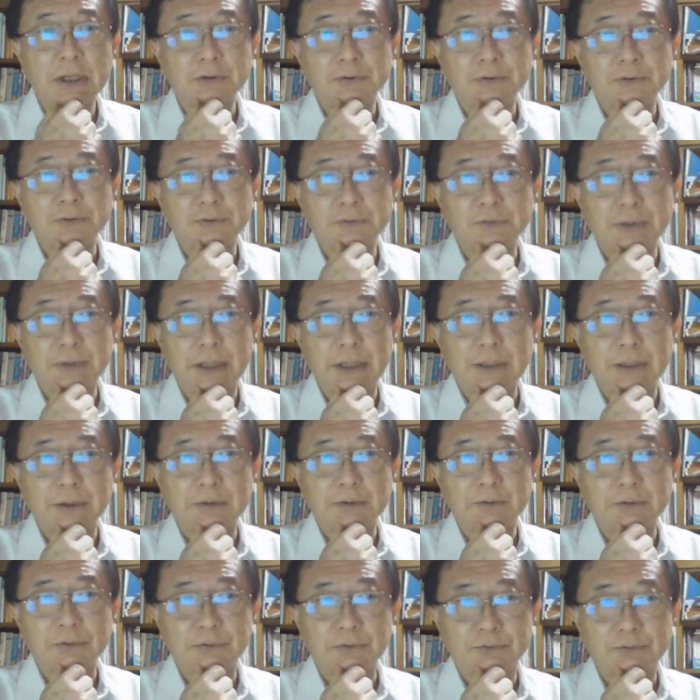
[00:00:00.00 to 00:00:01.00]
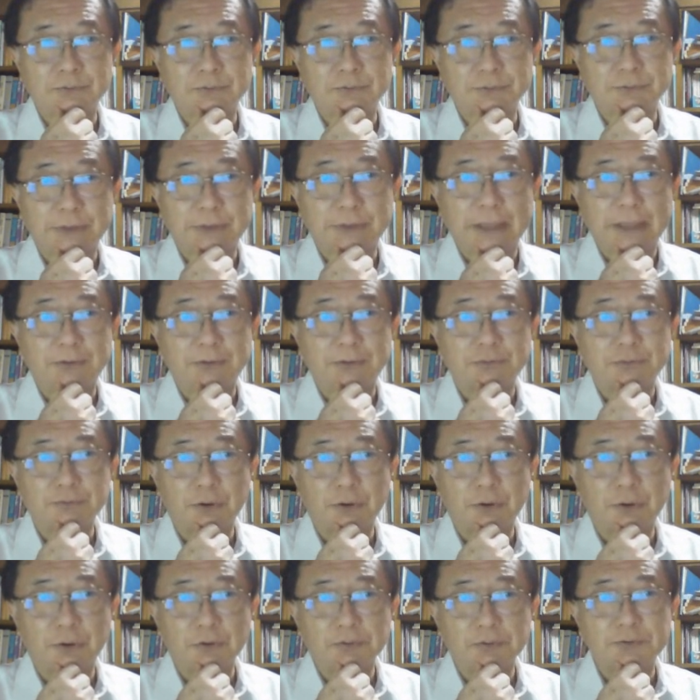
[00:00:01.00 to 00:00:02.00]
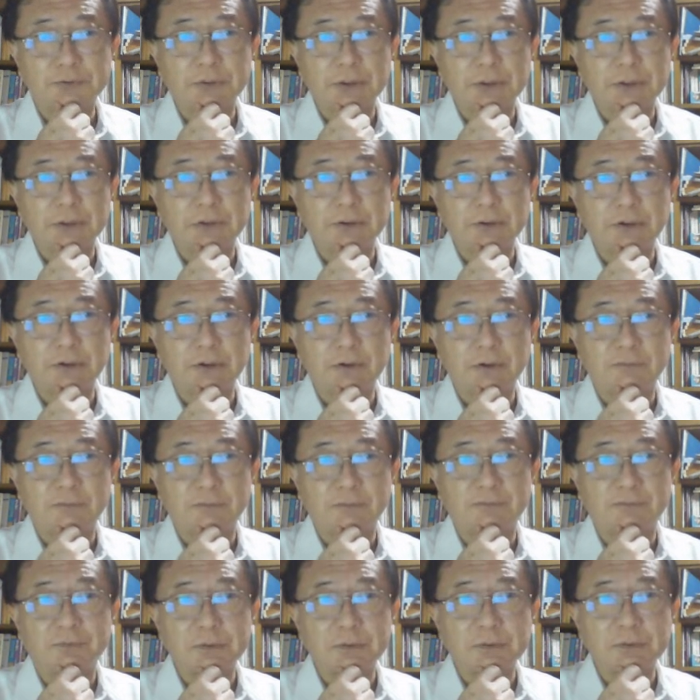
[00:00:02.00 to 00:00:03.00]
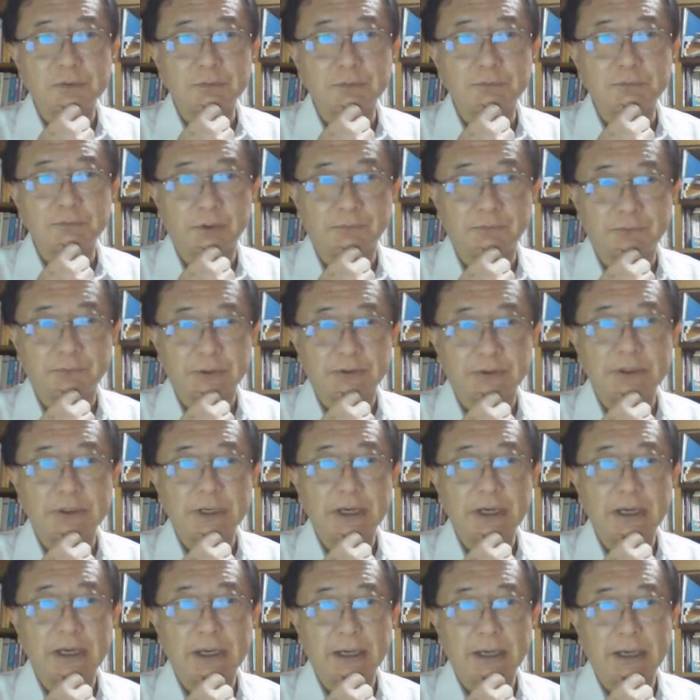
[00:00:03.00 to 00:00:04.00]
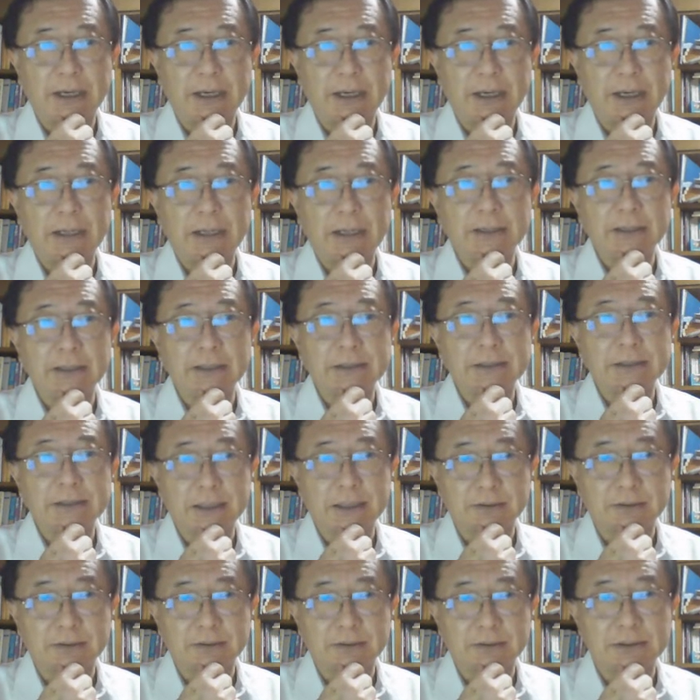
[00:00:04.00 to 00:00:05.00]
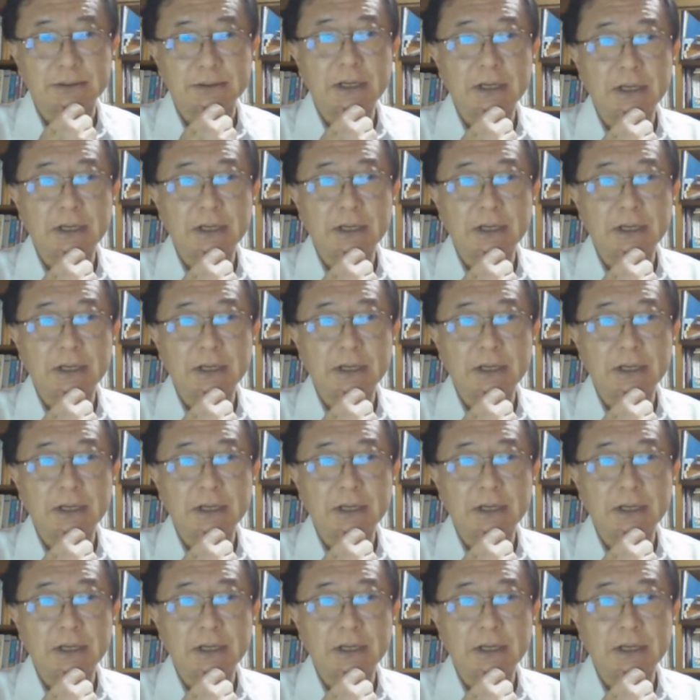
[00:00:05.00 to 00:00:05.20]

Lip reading: great growth of profit and sales.